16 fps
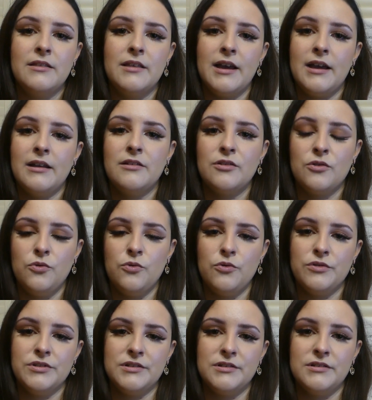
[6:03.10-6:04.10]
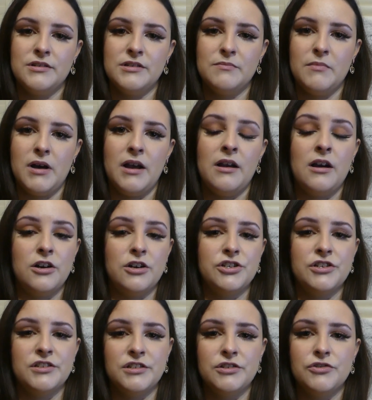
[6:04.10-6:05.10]
that causes my
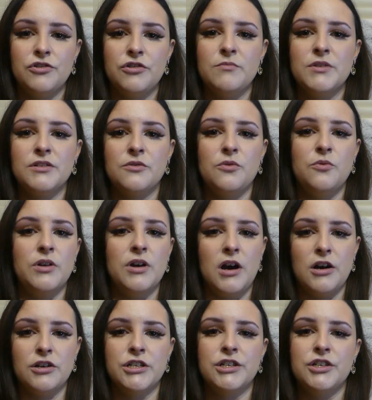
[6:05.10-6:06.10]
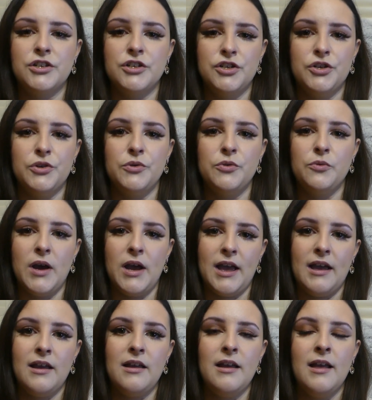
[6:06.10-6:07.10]
Usher syndrome is called
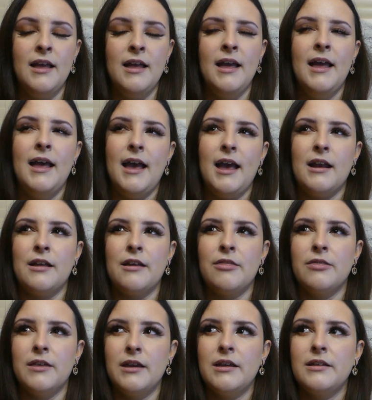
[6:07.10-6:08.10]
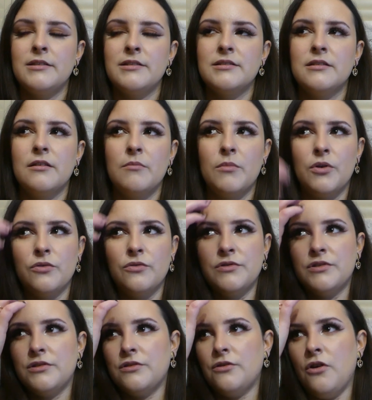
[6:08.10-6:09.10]
USH2A, and I think it's the
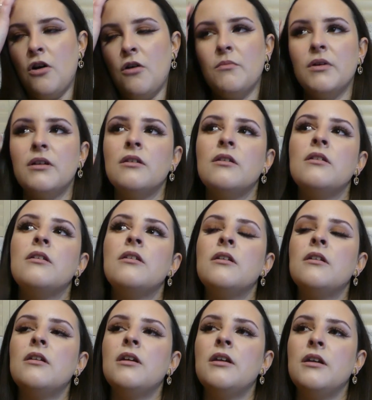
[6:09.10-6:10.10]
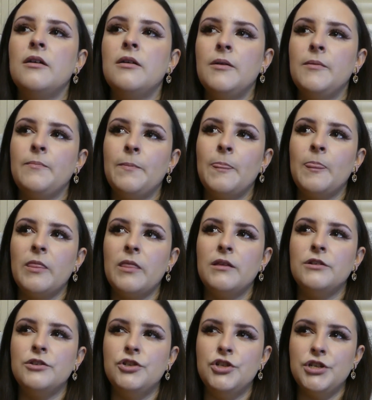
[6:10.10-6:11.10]
most common
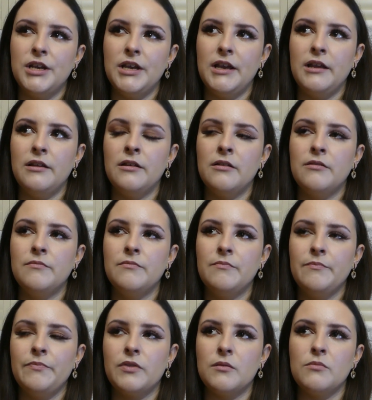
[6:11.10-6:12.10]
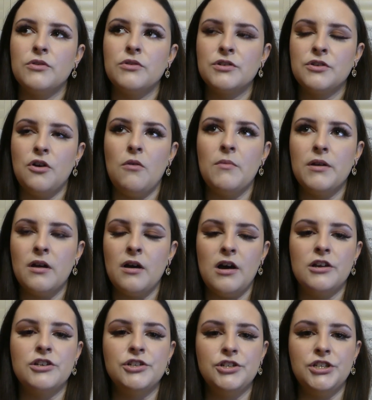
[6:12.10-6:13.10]
gene, the most common
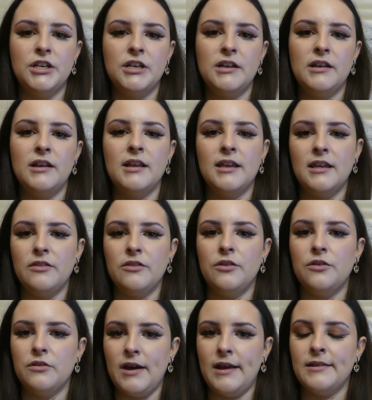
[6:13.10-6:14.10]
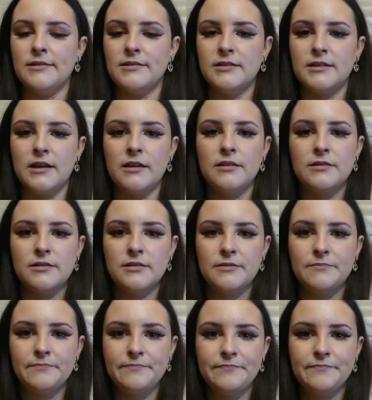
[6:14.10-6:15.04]
USH gene in the United States.